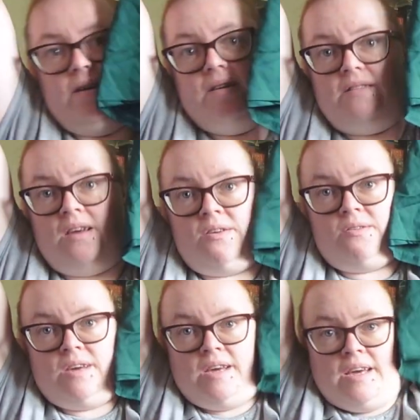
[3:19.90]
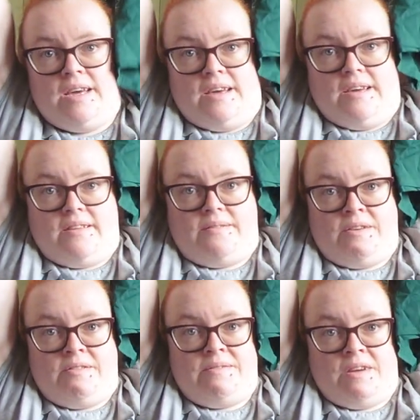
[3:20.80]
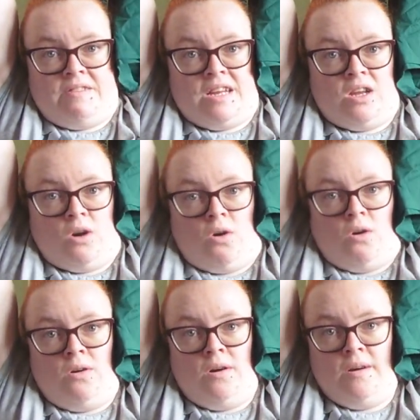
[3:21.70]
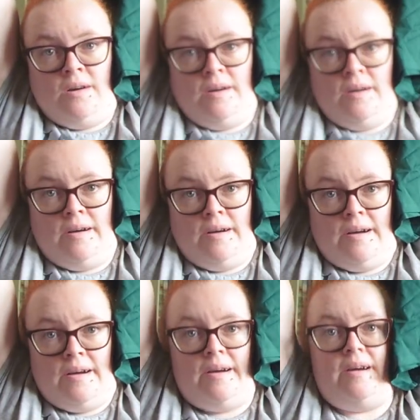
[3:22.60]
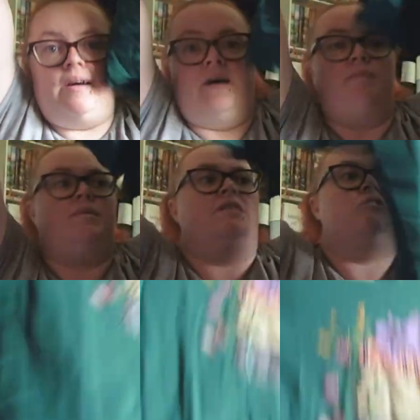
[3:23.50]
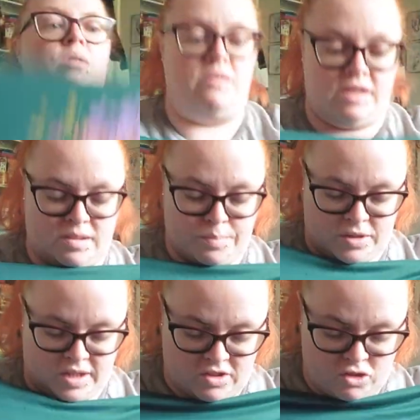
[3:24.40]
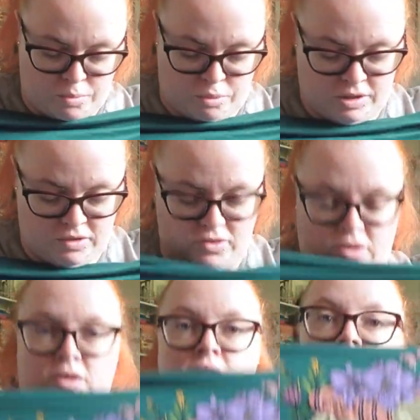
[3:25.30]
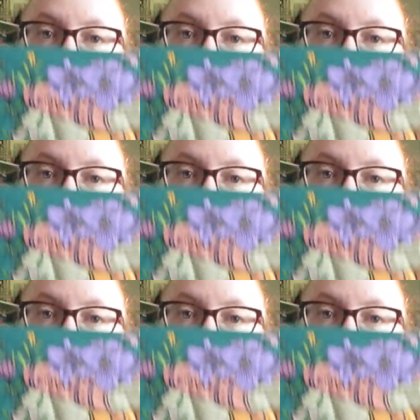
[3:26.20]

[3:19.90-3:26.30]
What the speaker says: So it's very, very long. And it's just got one of these bookish prints on.